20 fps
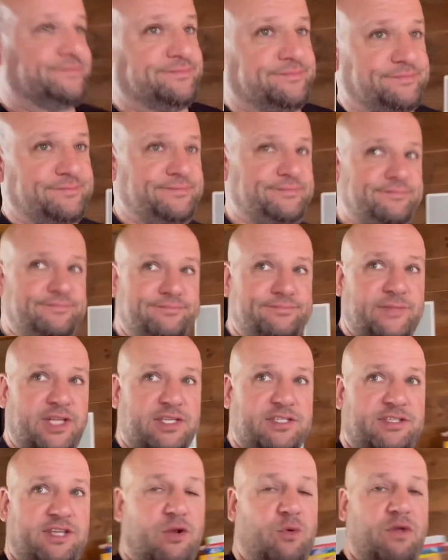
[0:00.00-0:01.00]
they're
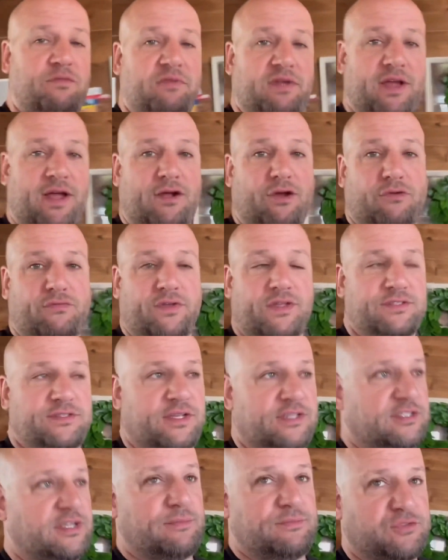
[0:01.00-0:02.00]
staying away from cargo vans.
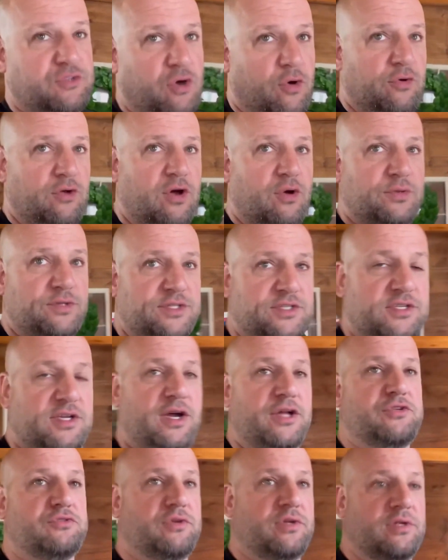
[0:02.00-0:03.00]
Like, something's going on with this
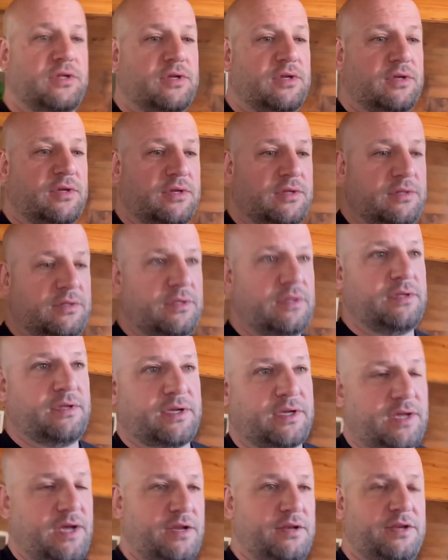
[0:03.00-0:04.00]
country. They're
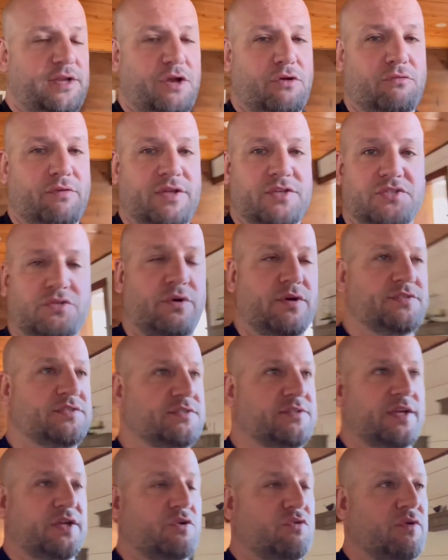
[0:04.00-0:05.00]
cutting down
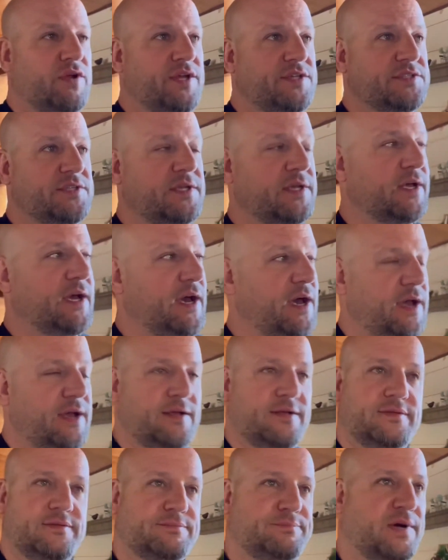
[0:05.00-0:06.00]
resources like crazy.
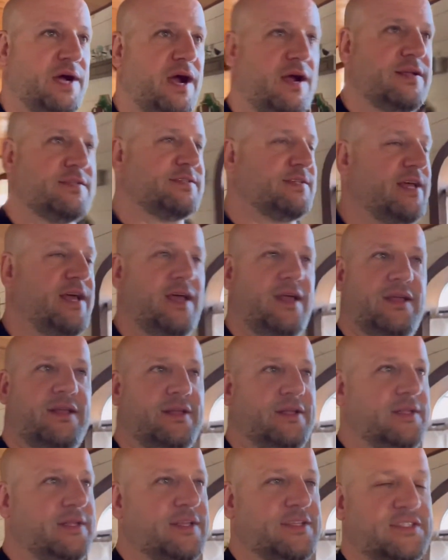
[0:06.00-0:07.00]
Parts.
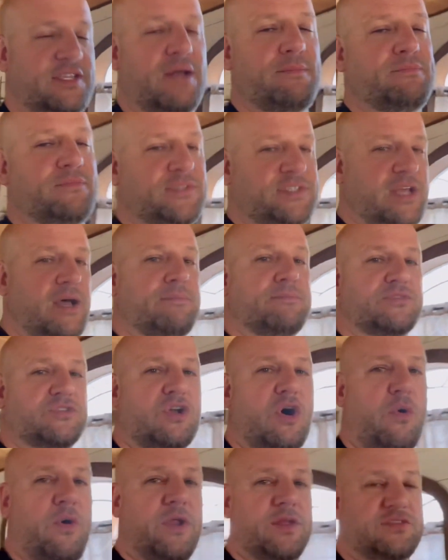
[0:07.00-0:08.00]
Something's
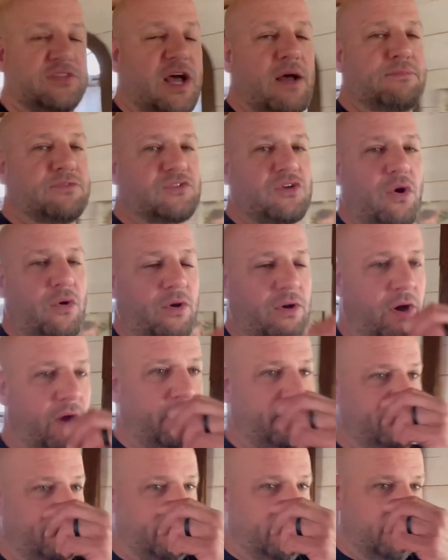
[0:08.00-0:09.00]
going
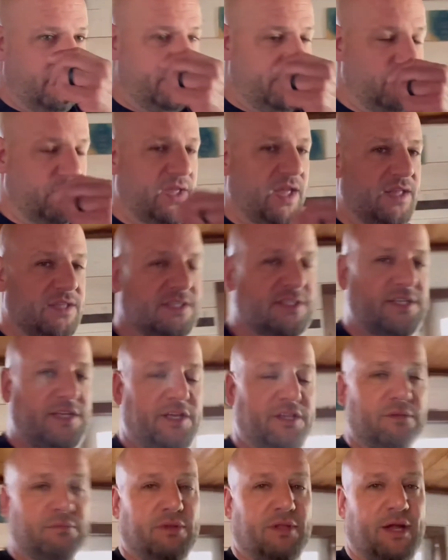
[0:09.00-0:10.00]
on. If you can't see
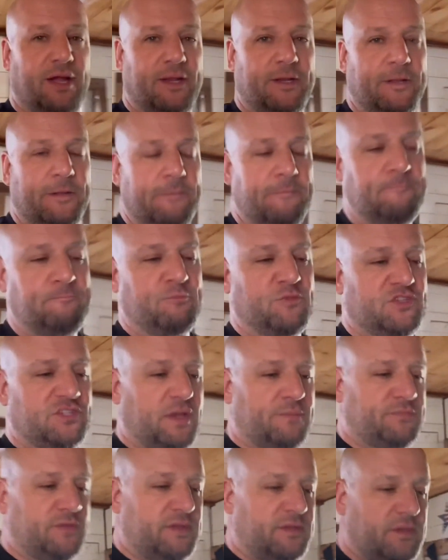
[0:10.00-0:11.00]
it, you're blind.
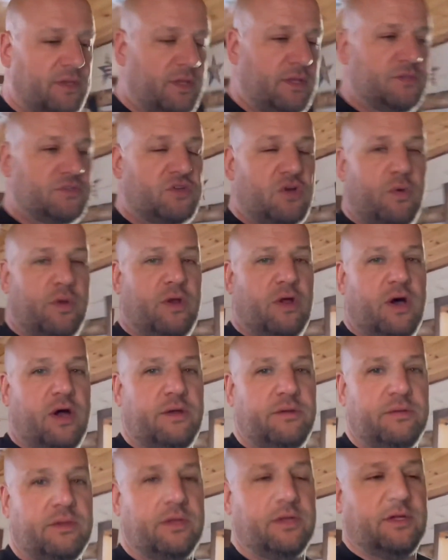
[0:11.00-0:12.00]
Something is going
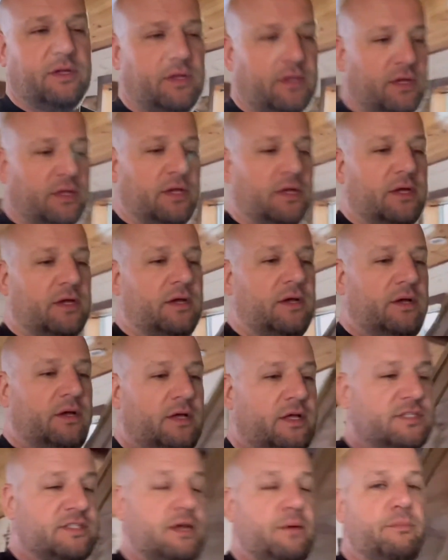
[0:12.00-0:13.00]
on.
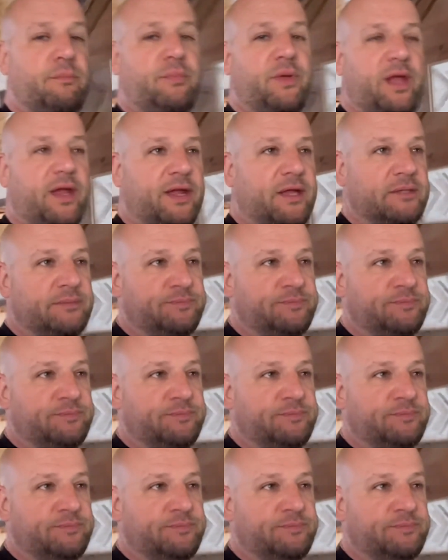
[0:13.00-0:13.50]
Something big.